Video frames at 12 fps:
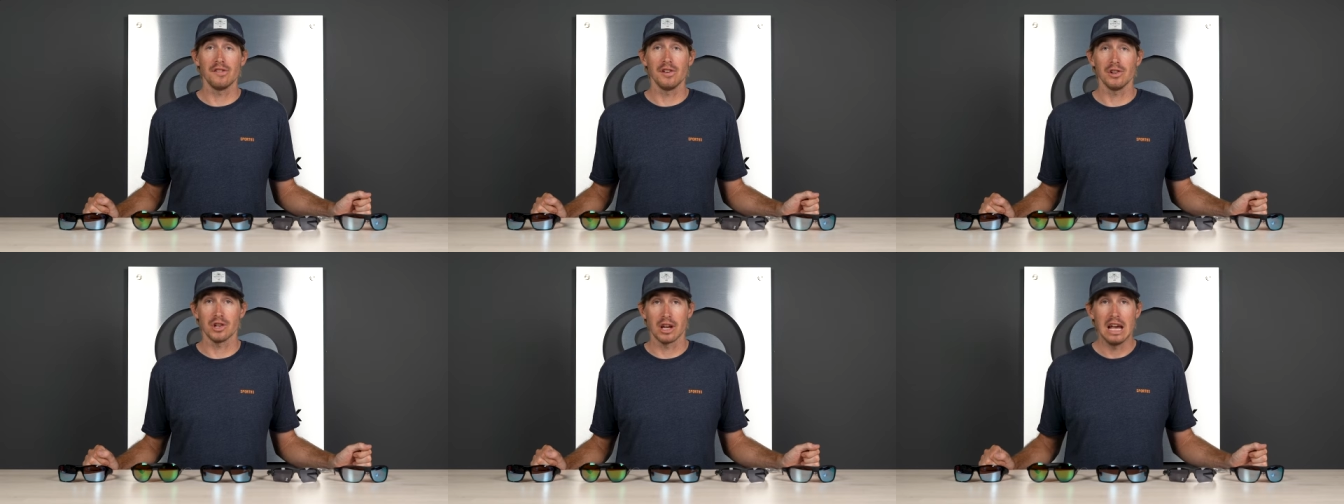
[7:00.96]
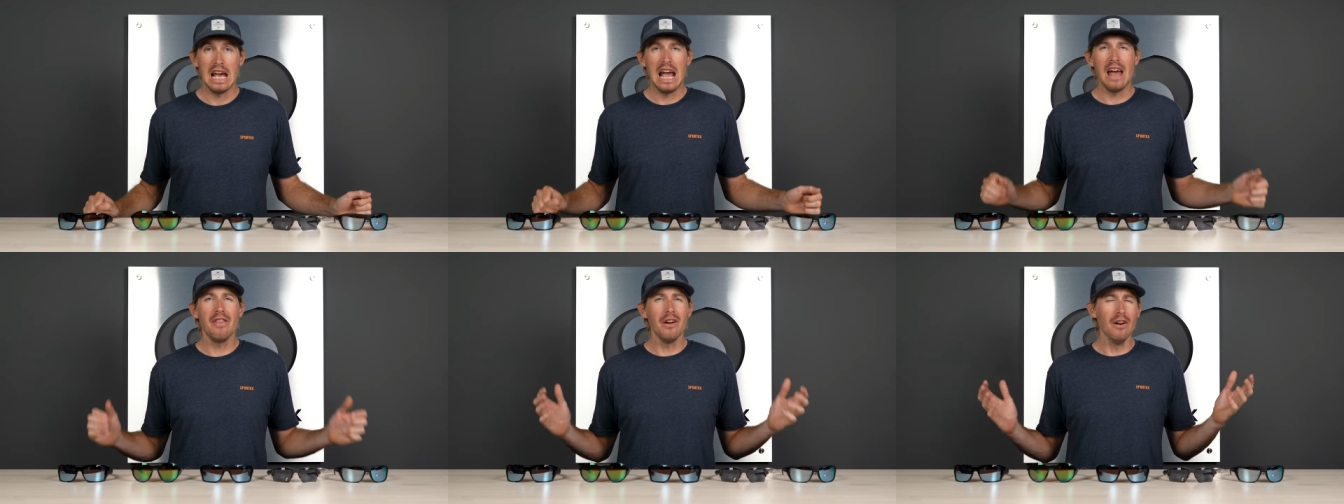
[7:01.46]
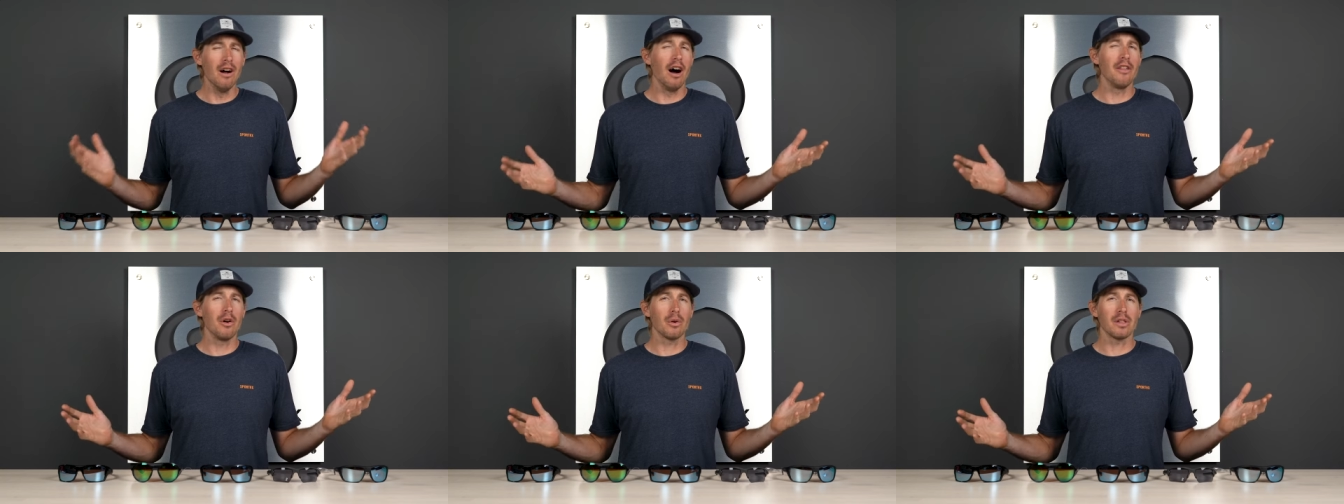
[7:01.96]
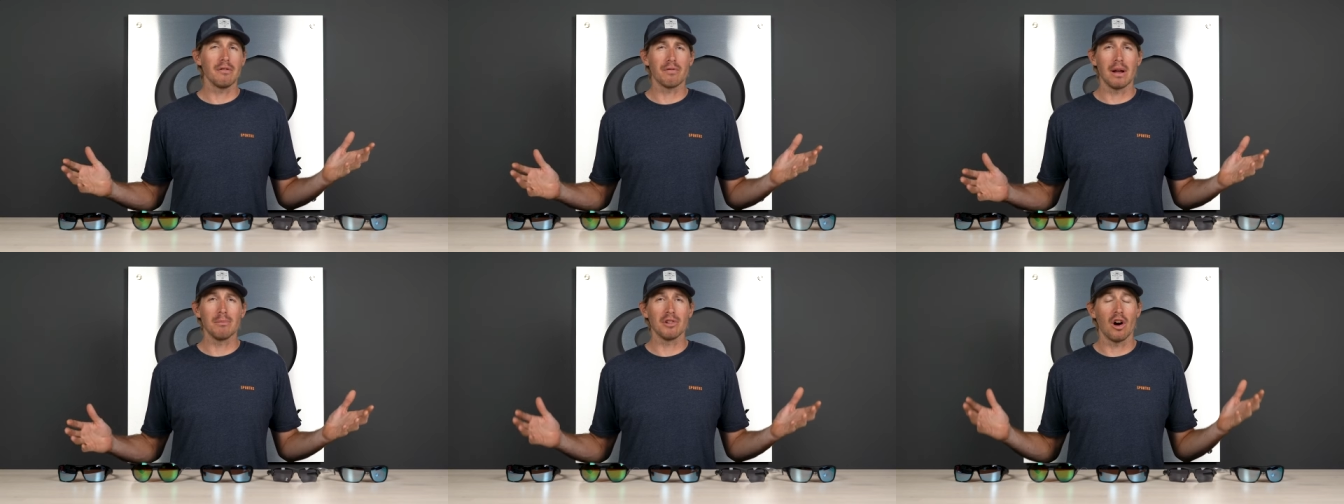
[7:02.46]
decision. And there are other Oakley
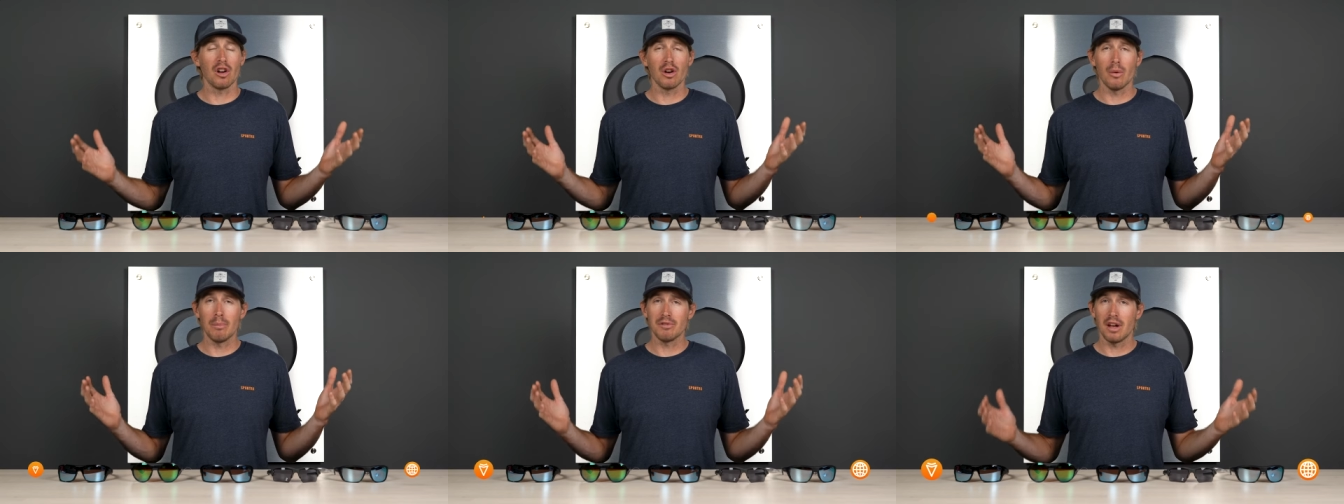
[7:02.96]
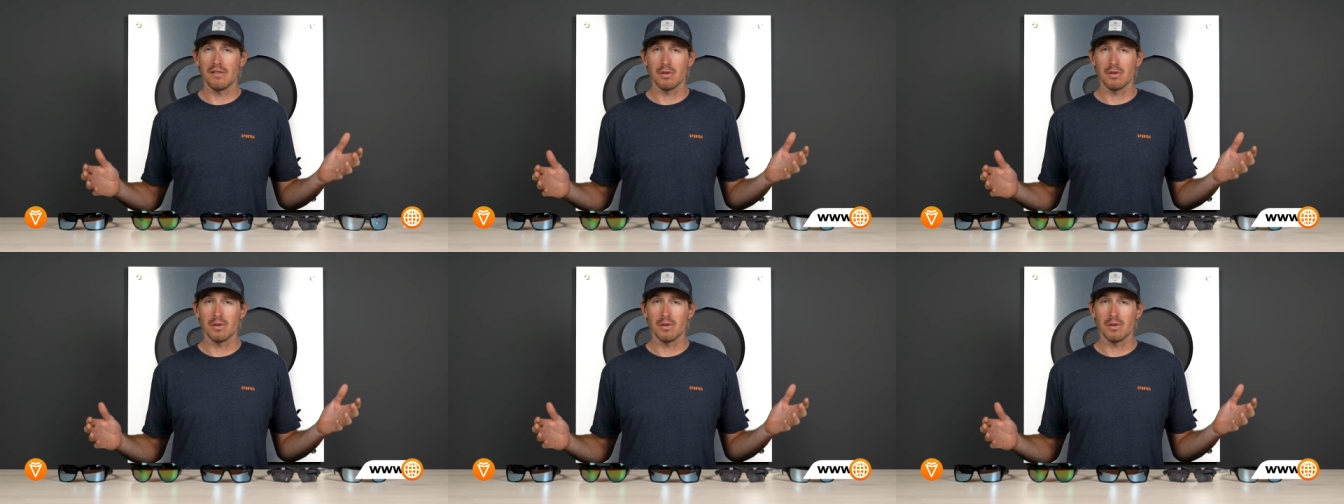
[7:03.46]
frames on our website.